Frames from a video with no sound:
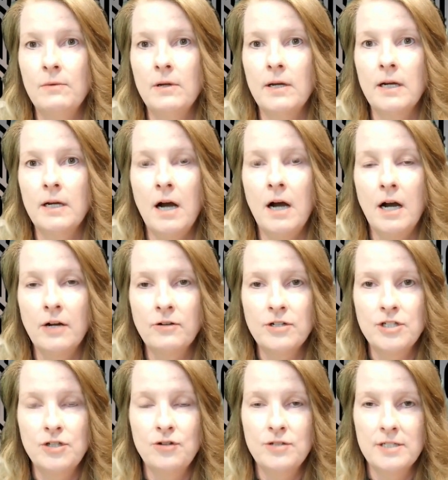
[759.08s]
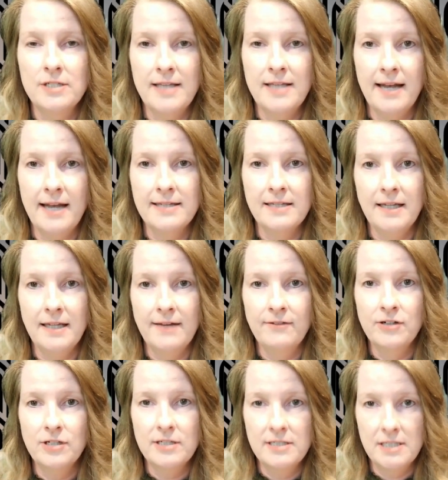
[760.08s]
Congress uses that as a
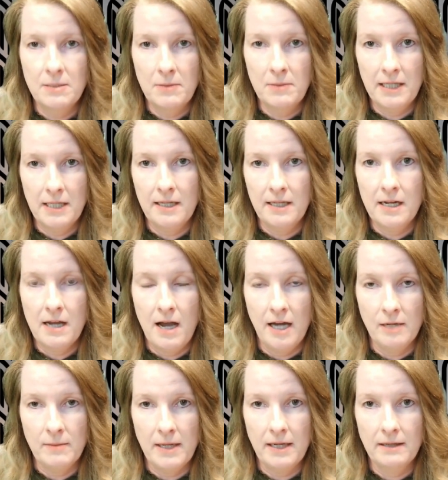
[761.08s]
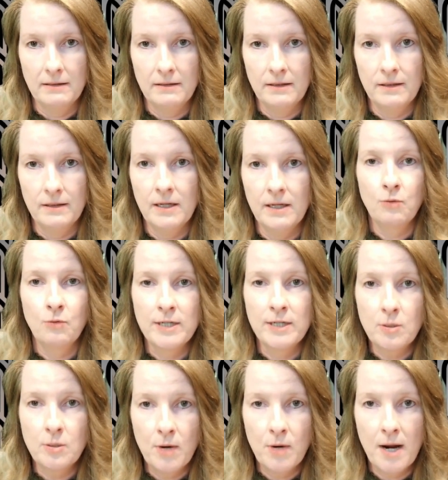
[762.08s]
lever to stimulate the economy.
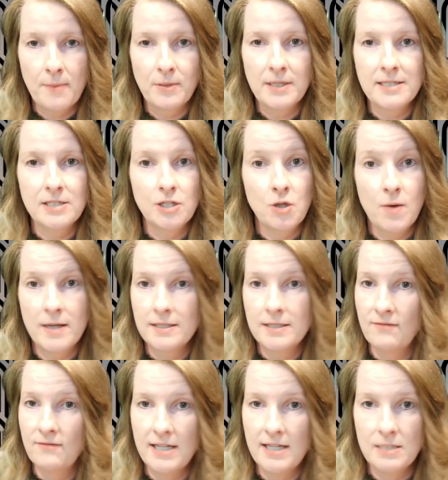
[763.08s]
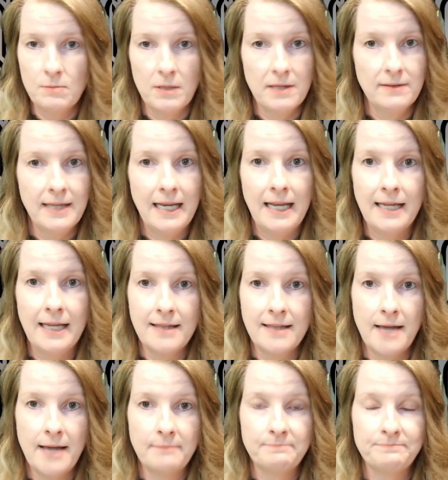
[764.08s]
Rental properties is U.S. investment. They like
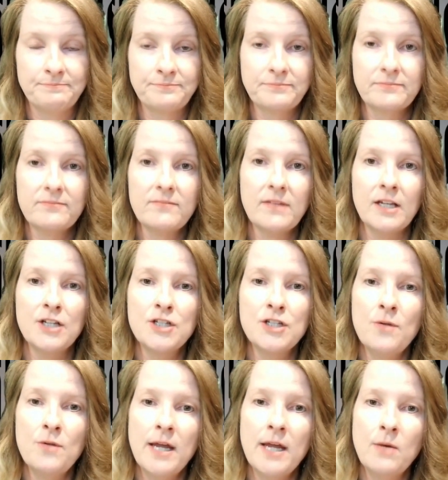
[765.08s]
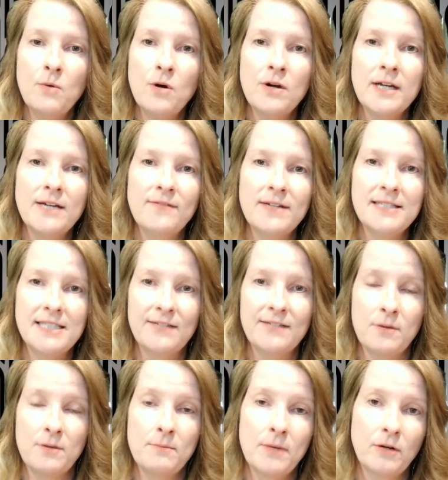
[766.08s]
that. So they will give us
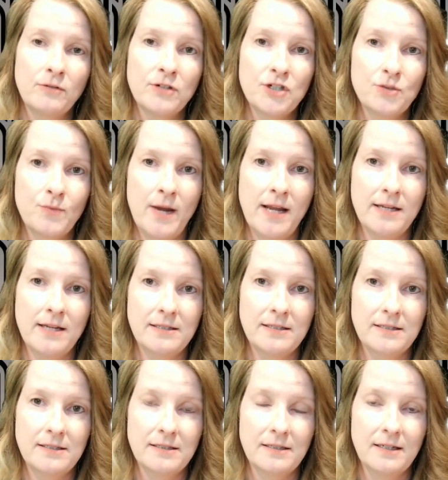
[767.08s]
different bonus rates